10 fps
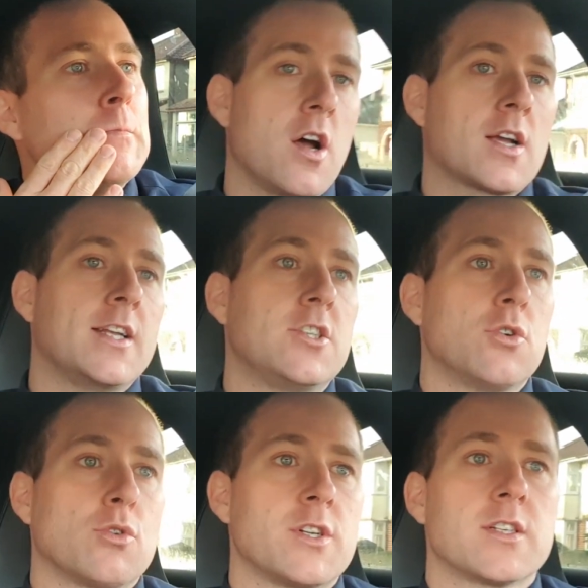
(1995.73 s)
Luckily
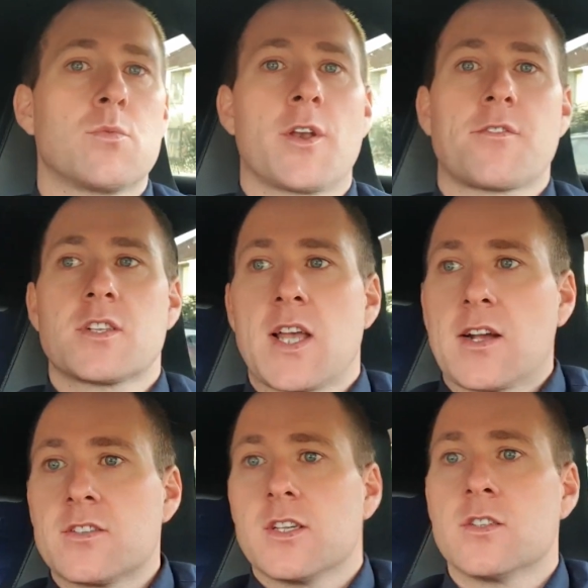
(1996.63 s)
Jordan is one of the
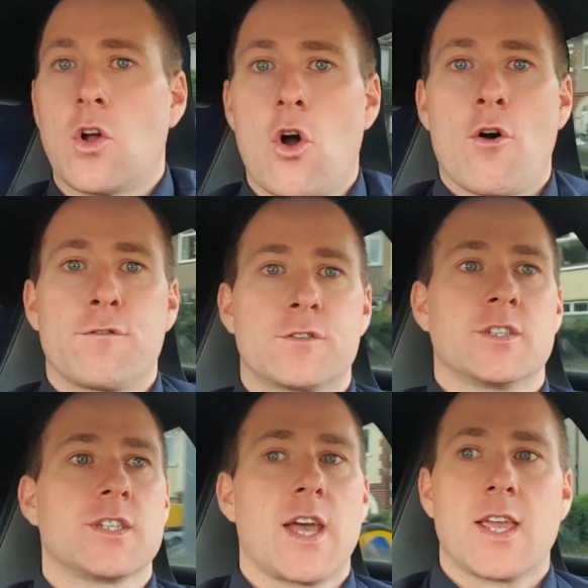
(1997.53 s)
techs that is off
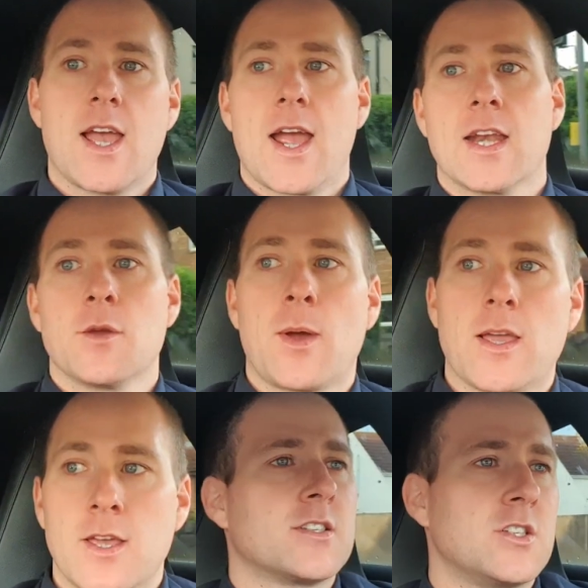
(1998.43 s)
today anyway.
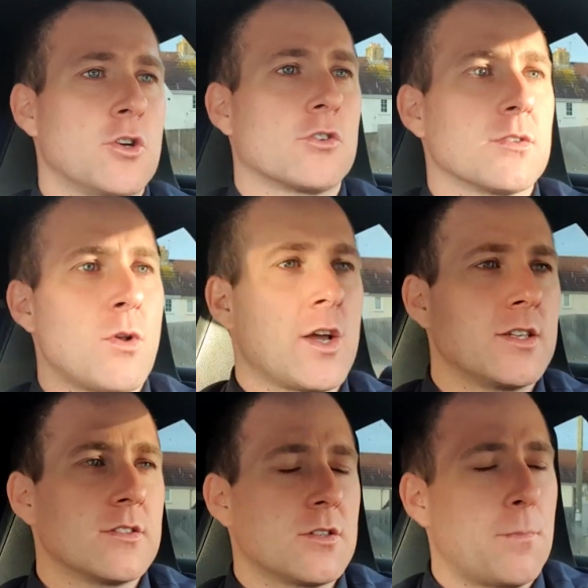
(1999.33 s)
He took some
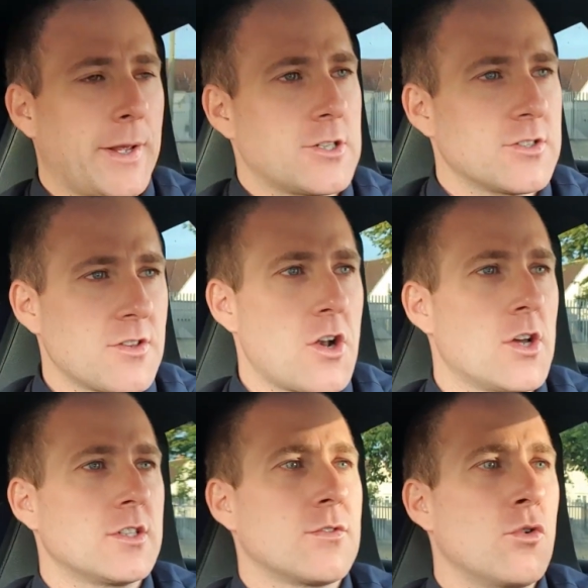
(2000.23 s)
lights, some pictures of the
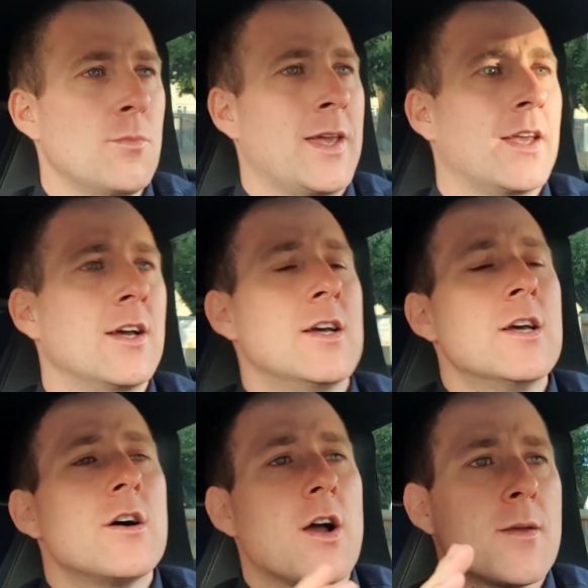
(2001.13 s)
lights for me.
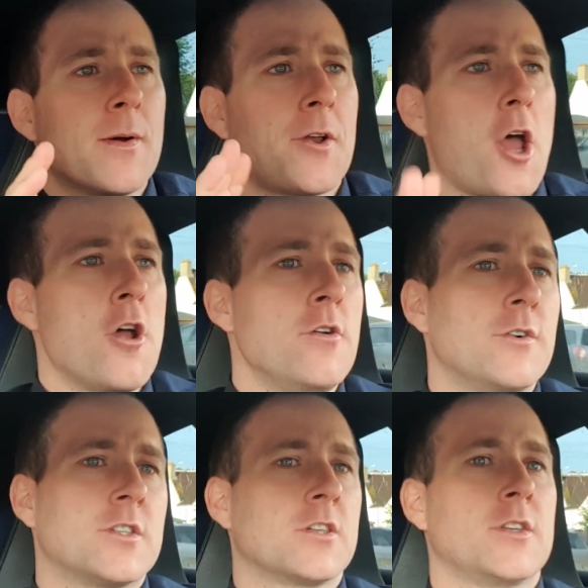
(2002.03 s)
I emailed it
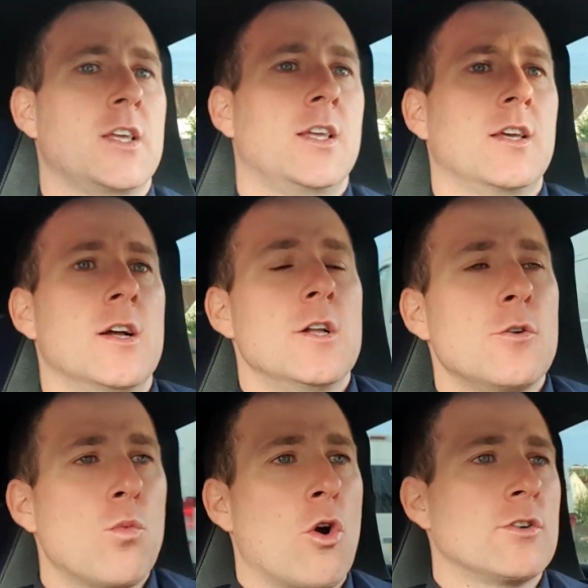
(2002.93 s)
over to the
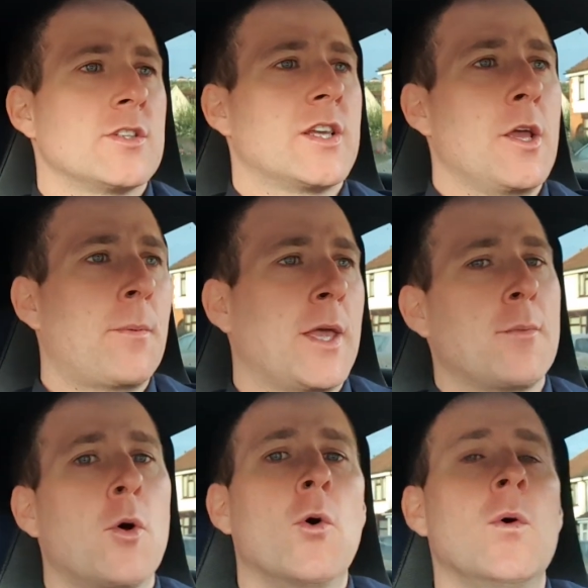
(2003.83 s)
warranty
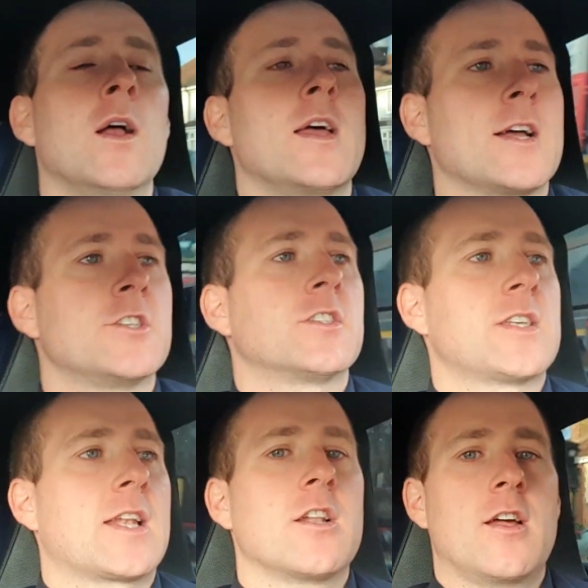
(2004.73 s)
people and just
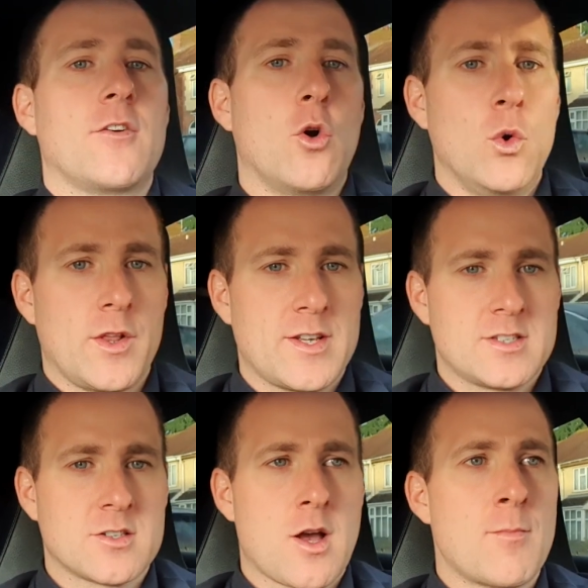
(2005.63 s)
said, look, all of this
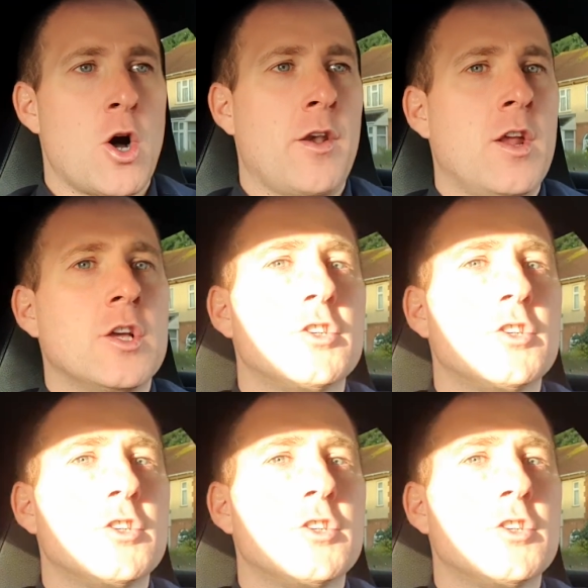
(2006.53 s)
has come on.